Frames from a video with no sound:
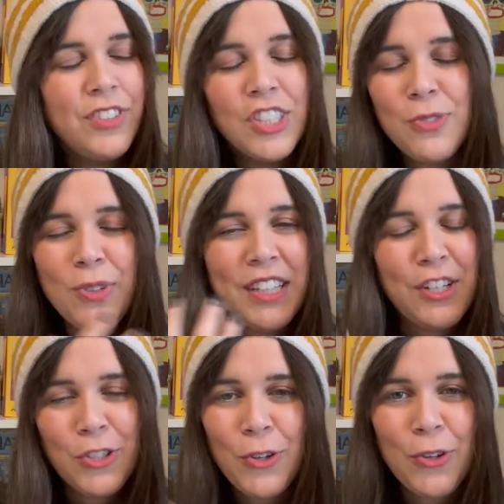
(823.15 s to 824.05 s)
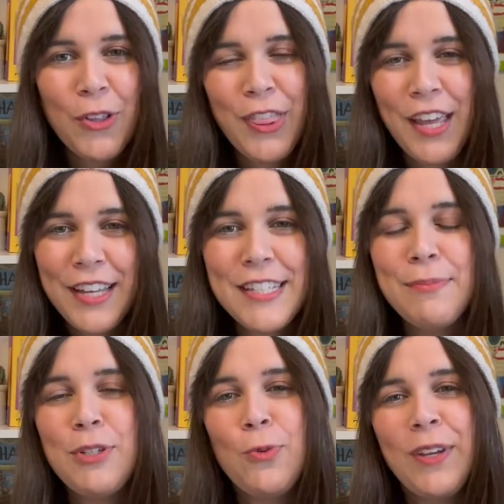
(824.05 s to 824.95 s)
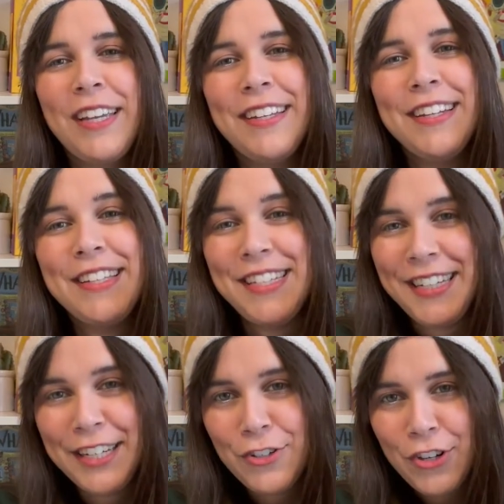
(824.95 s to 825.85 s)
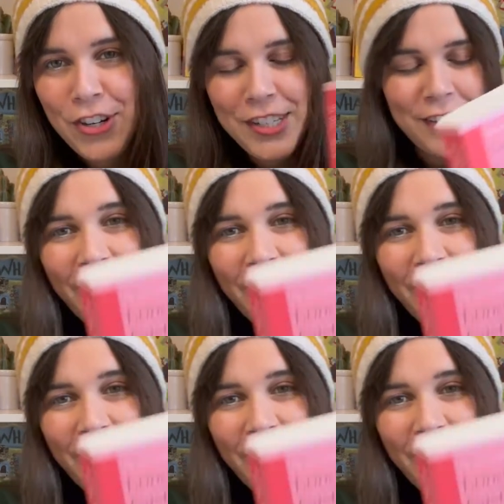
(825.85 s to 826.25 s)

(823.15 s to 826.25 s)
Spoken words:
just relational things between teenagers.